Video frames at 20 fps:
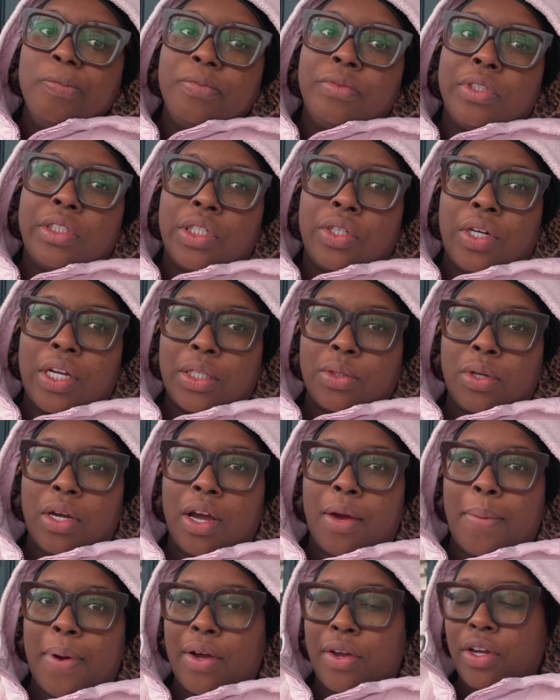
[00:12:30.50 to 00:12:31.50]
so that's why
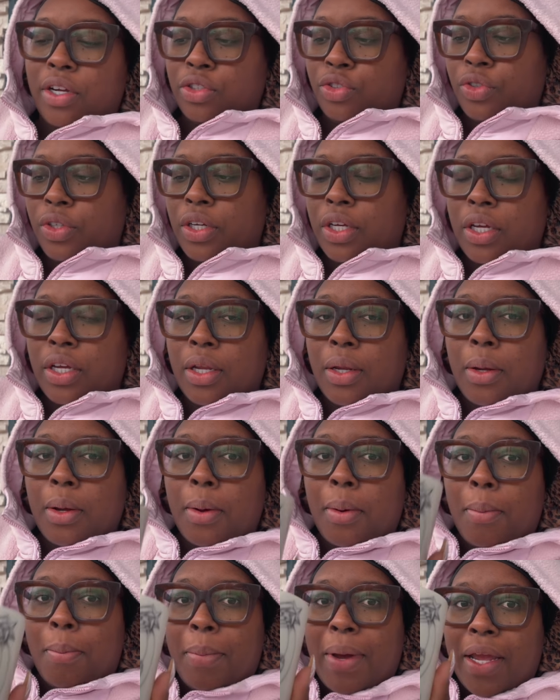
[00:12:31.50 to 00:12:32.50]
I'm out here drinking
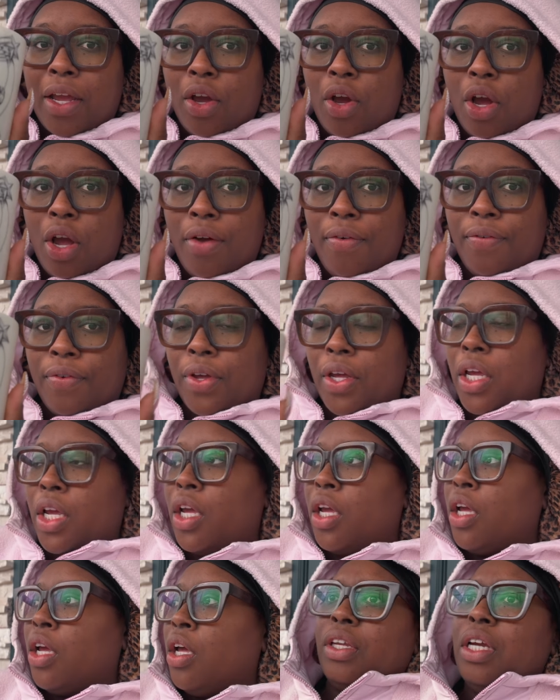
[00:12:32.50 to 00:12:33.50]
my
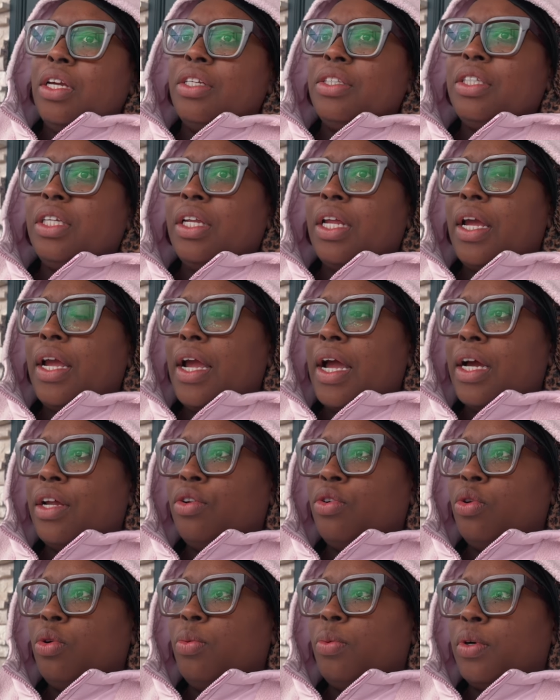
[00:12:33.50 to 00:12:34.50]
coffee. Today, I
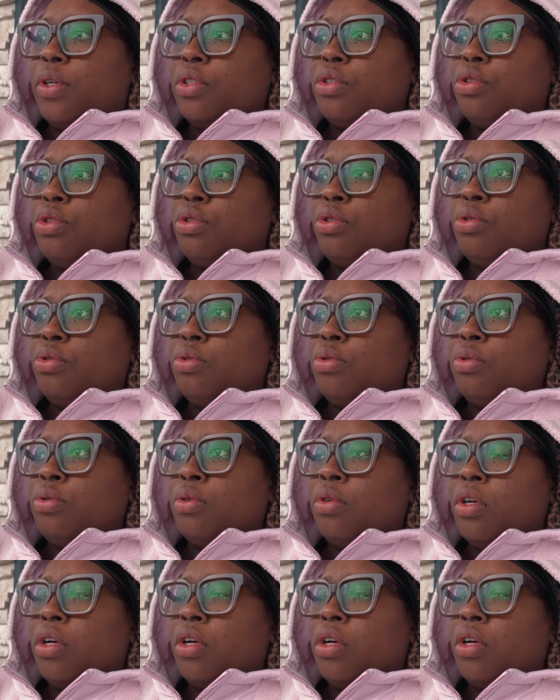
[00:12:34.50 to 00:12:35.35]
do want to